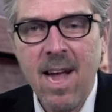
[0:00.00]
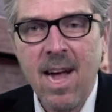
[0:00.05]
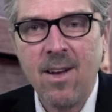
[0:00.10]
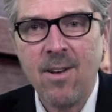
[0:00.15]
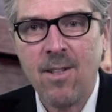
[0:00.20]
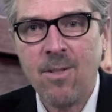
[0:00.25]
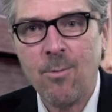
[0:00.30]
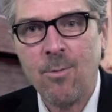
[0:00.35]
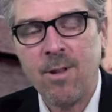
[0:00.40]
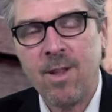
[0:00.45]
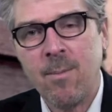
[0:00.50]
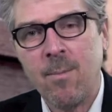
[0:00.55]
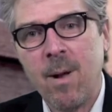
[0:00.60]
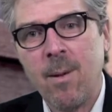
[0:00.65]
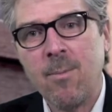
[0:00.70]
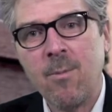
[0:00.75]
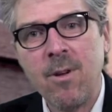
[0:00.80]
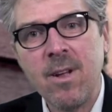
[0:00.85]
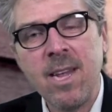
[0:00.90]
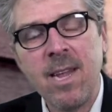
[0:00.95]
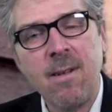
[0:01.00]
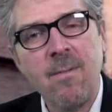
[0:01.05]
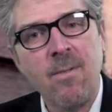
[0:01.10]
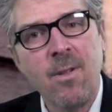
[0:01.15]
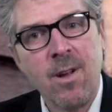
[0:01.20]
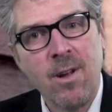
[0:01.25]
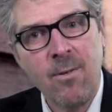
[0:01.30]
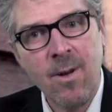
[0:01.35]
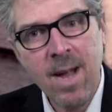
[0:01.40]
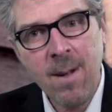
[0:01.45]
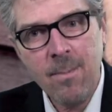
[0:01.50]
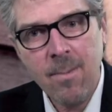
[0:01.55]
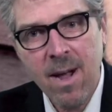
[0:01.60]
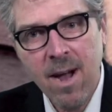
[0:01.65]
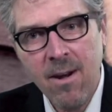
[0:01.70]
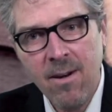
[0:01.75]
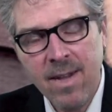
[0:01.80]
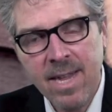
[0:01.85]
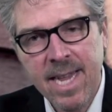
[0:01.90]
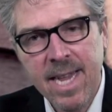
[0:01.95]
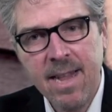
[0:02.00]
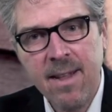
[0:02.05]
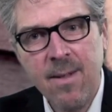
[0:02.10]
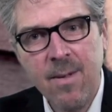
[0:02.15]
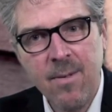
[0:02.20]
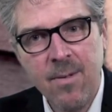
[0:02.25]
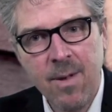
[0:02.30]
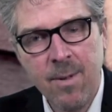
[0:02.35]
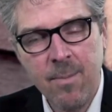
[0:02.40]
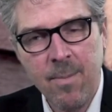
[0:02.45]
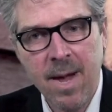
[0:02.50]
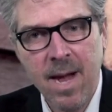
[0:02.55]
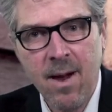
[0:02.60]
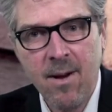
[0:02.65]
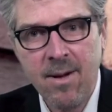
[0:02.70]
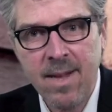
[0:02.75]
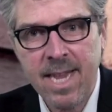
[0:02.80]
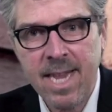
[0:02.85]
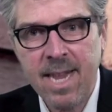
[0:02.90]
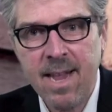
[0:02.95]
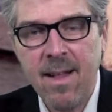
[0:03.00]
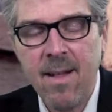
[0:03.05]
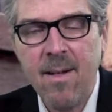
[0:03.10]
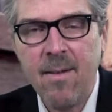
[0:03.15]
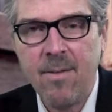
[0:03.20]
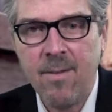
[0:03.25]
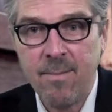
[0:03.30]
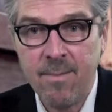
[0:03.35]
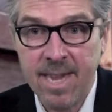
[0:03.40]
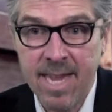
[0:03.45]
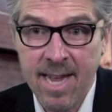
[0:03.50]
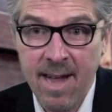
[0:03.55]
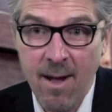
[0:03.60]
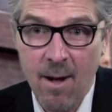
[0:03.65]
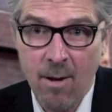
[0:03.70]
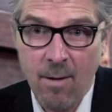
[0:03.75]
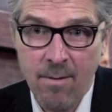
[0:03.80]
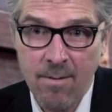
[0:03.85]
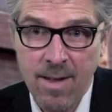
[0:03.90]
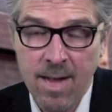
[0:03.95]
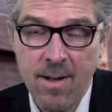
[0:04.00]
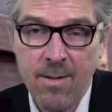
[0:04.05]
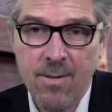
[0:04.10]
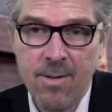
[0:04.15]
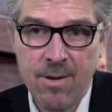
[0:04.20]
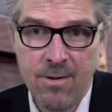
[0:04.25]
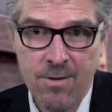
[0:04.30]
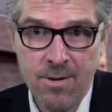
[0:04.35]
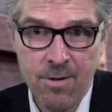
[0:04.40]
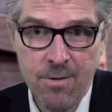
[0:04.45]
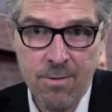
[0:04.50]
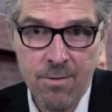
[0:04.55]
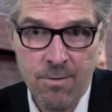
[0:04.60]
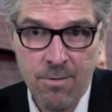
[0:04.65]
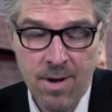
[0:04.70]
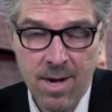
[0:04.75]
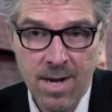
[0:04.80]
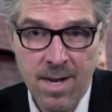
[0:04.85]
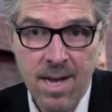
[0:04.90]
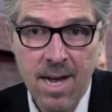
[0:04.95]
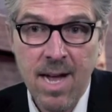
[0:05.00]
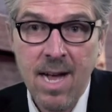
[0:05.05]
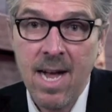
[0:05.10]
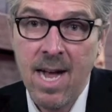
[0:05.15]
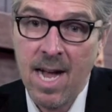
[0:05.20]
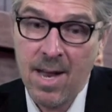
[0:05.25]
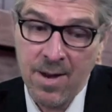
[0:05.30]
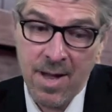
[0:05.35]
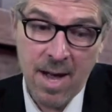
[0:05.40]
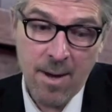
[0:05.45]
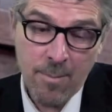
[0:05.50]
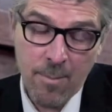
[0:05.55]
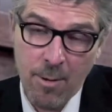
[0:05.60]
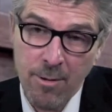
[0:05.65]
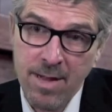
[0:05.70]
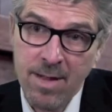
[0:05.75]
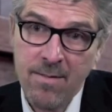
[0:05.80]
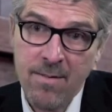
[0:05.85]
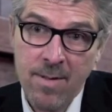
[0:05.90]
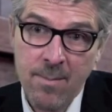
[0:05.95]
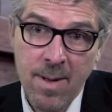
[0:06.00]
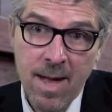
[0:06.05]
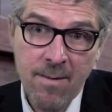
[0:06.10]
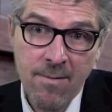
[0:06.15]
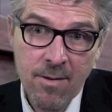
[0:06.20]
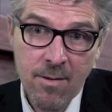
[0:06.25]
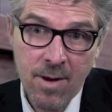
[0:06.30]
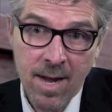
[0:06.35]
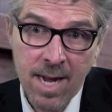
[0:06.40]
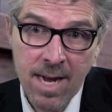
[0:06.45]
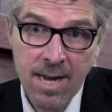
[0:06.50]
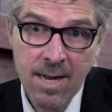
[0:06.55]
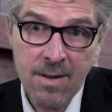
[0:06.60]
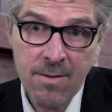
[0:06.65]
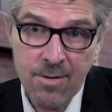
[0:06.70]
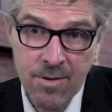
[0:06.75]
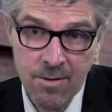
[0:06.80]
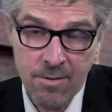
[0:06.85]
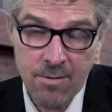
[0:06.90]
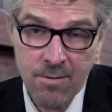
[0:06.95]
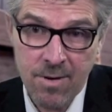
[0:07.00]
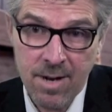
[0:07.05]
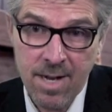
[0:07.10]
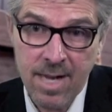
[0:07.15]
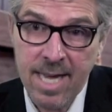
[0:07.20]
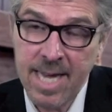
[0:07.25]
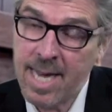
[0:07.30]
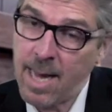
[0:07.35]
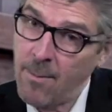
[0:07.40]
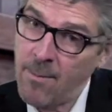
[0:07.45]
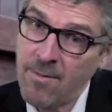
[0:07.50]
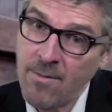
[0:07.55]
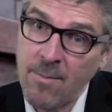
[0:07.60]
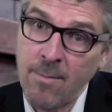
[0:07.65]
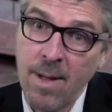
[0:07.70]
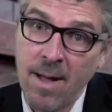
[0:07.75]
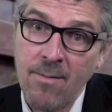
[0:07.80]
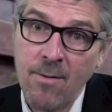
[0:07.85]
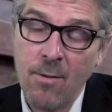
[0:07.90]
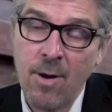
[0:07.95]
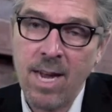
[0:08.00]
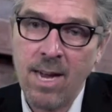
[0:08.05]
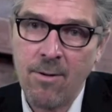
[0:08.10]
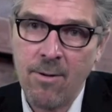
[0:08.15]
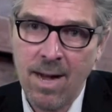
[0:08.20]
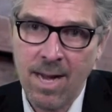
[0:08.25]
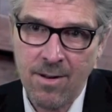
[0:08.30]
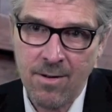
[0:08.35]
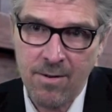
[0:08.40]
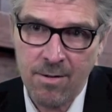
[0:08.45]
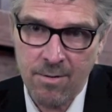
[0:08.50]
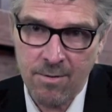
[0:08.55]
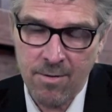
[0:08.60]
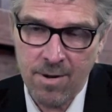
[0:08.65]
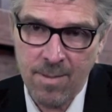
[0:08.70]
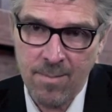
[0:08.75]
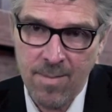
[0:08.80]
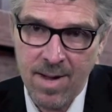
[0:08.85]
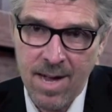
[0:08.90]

In other words, memories of their grandparents, their parents, themselves, their children, and now most of them have grandchildren, some of them have great grandchildren.